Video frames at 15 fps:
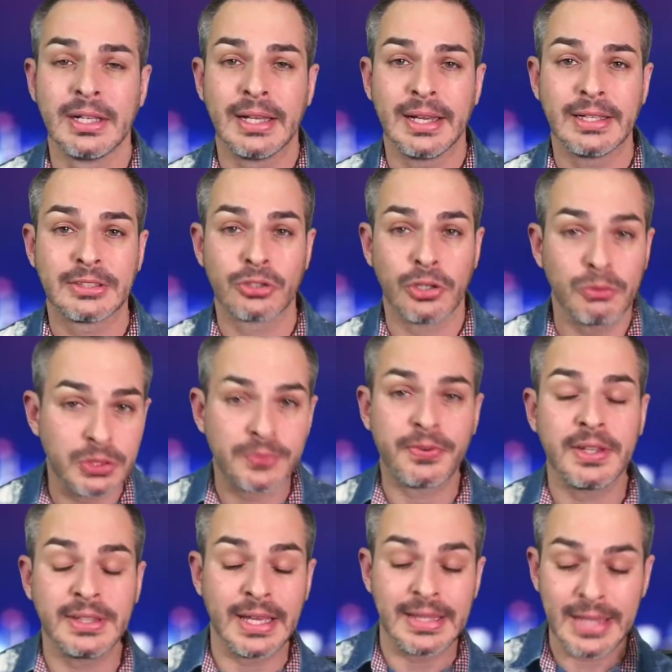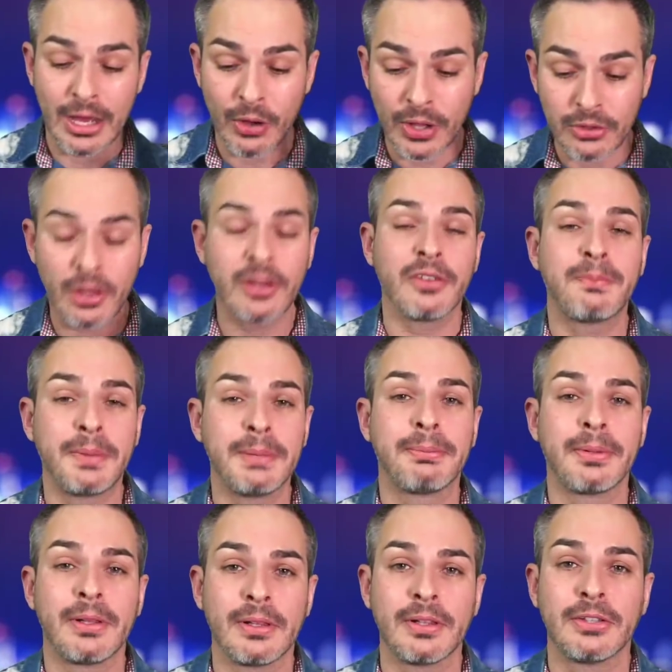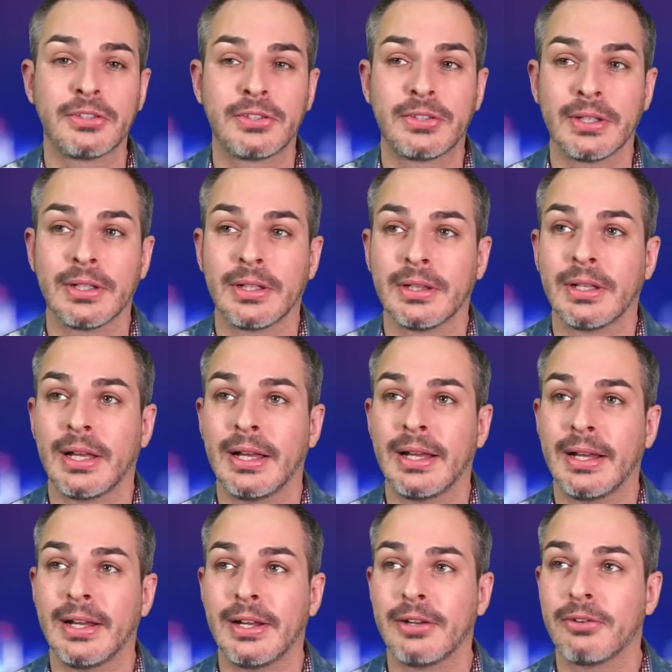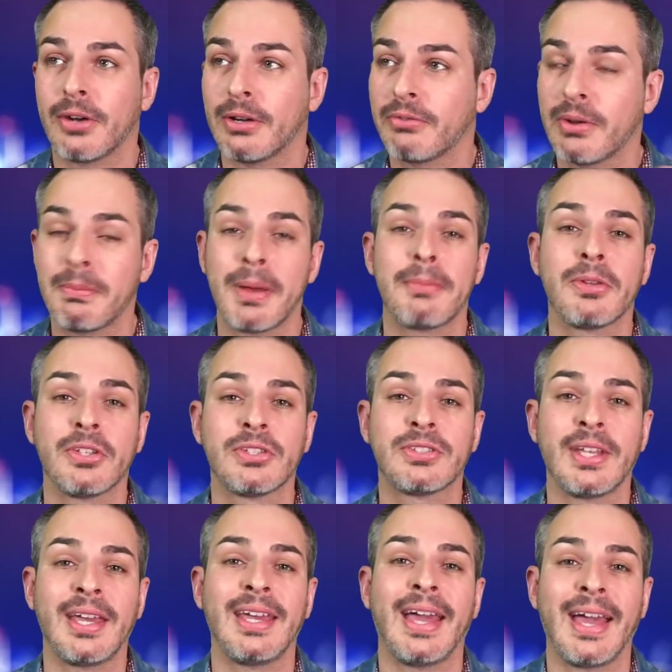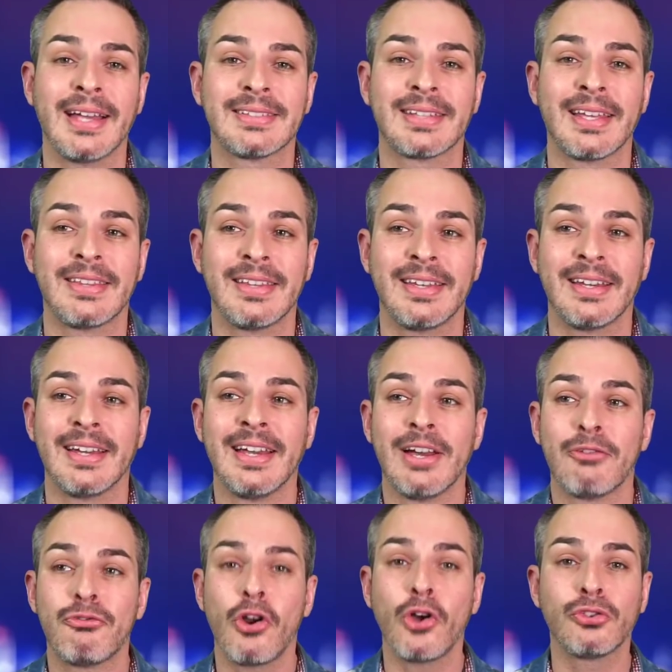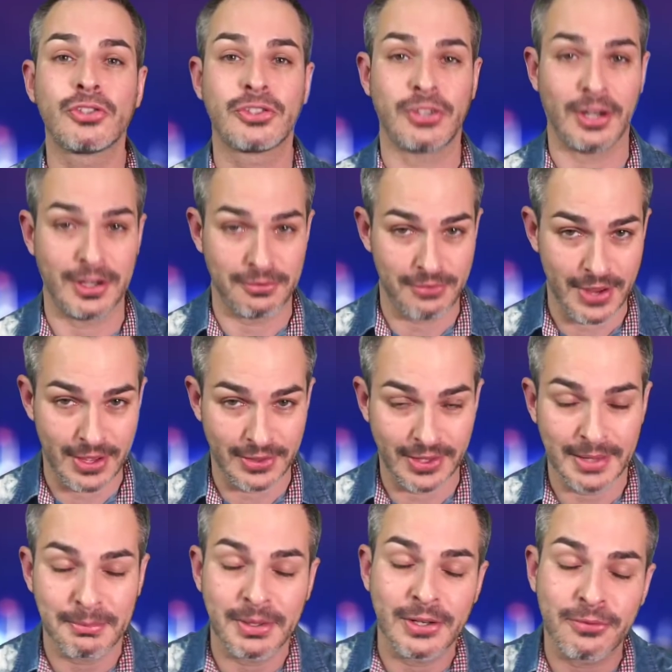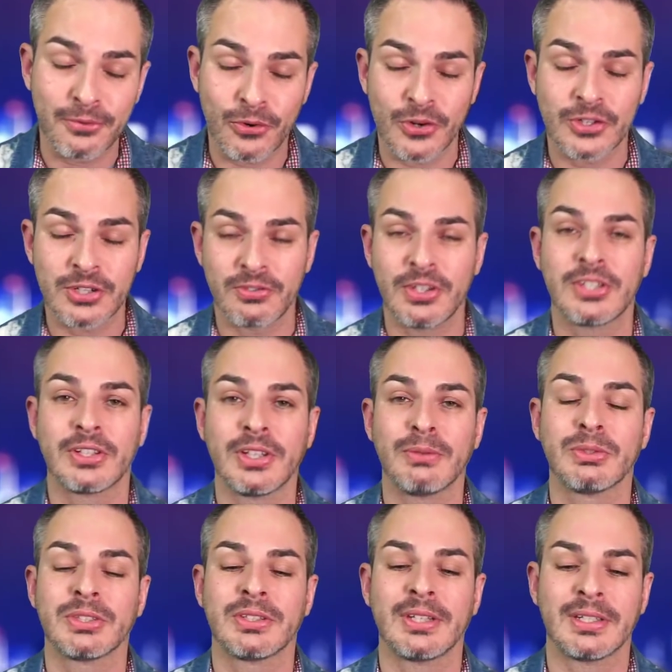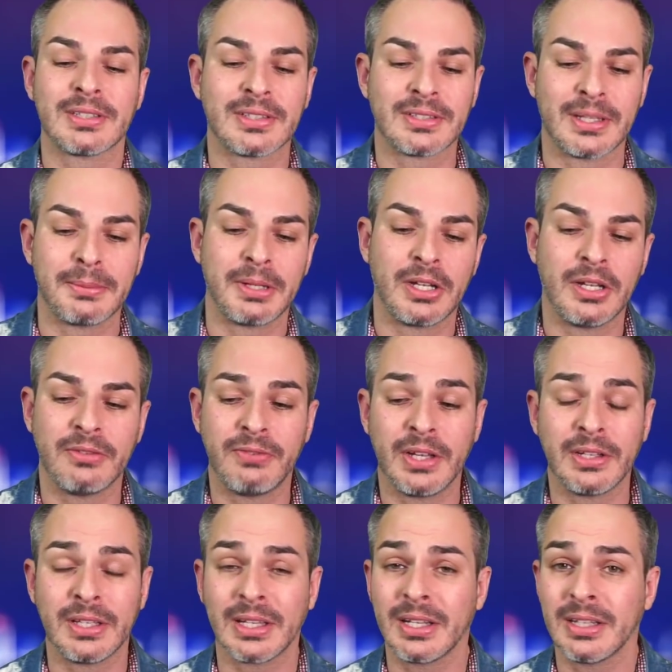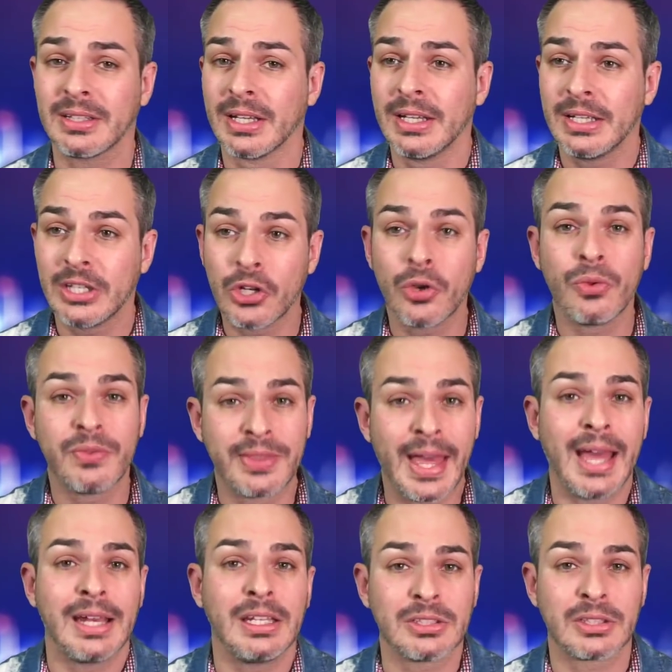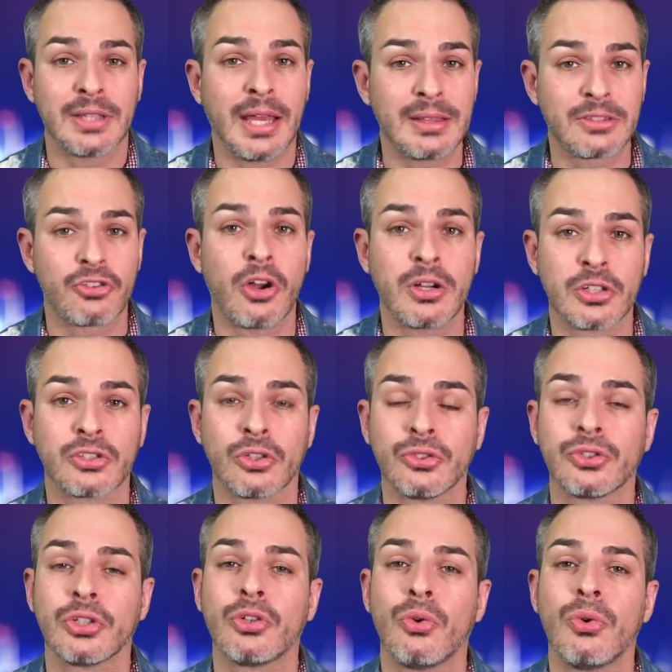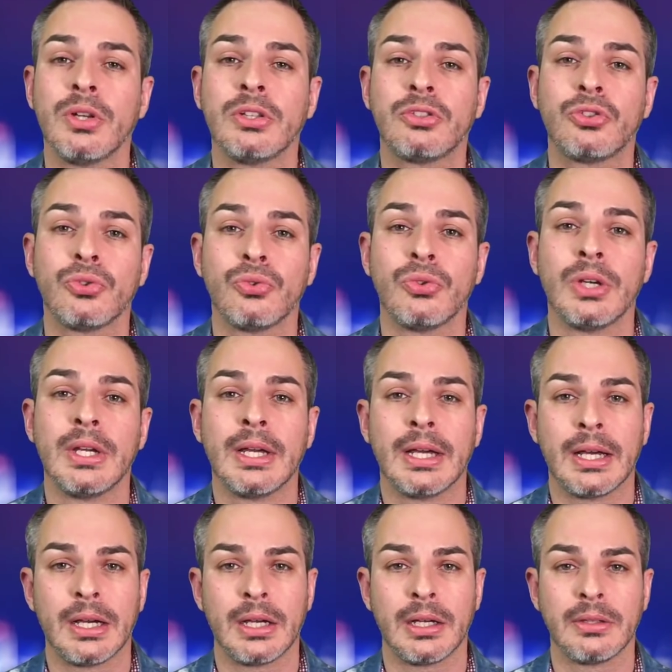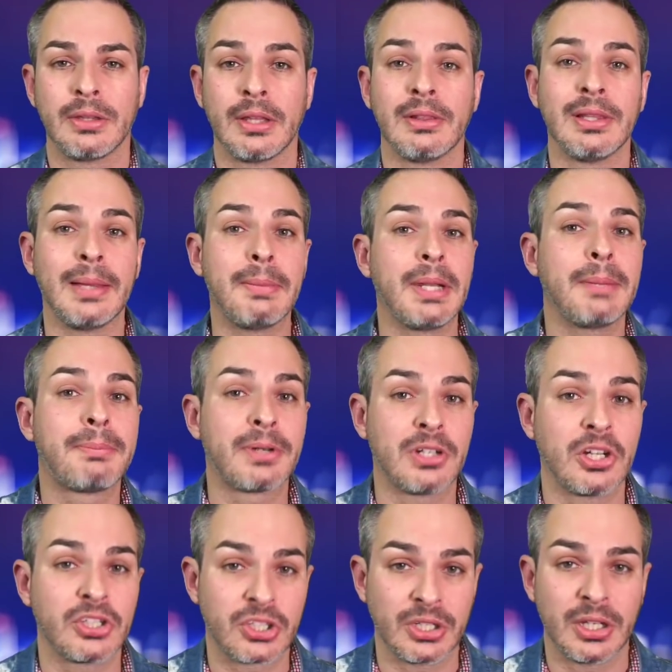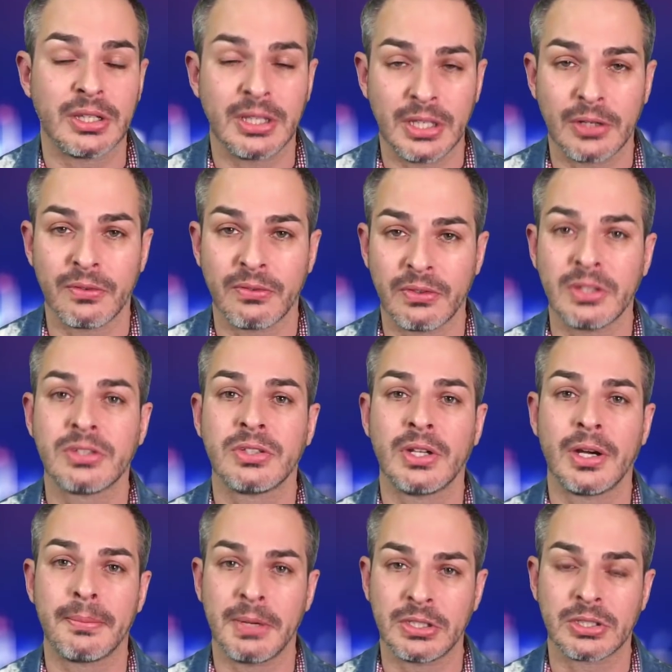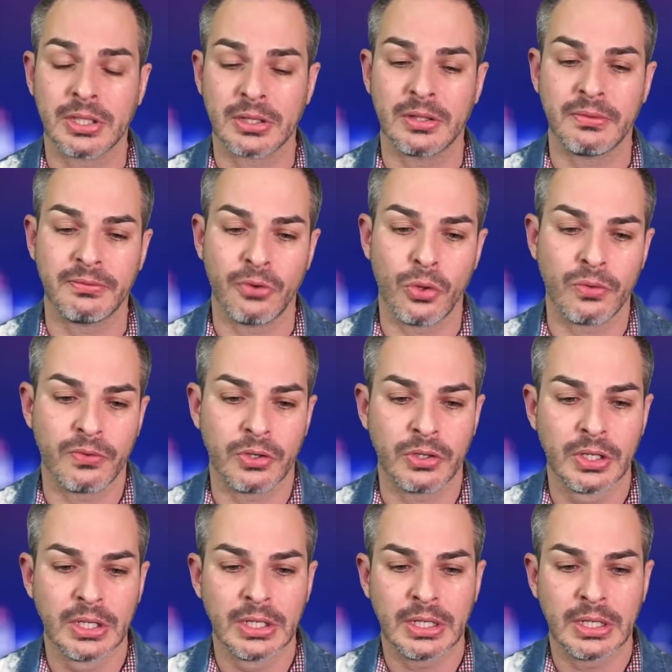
And so it was a fun day. Now, a lot of people still remember this day as the Roadster unveiling, but of course, originally it was a Tesla Semi unveiling. And it, you know, that truck is also going to the limited production at the end of this year, much like the Volvo